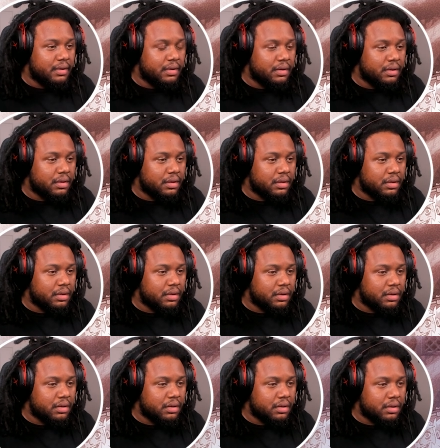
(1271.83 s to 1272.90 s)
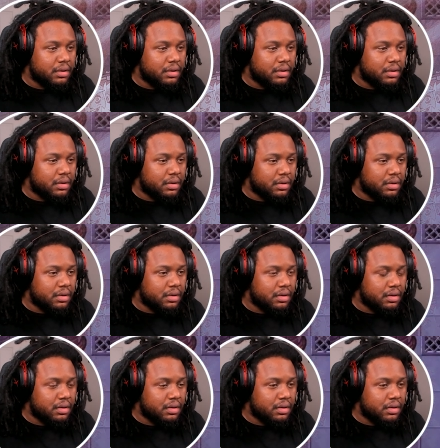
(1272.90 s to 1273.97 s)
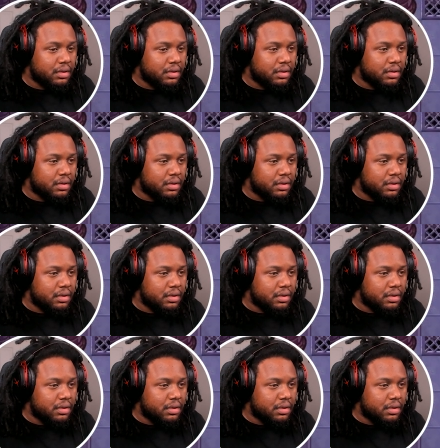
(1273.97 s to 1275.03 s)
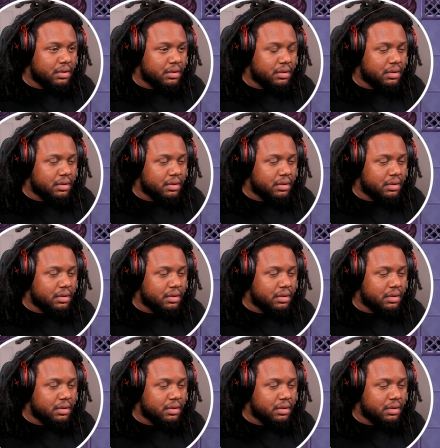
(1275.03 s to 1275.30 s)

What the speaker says: (silence)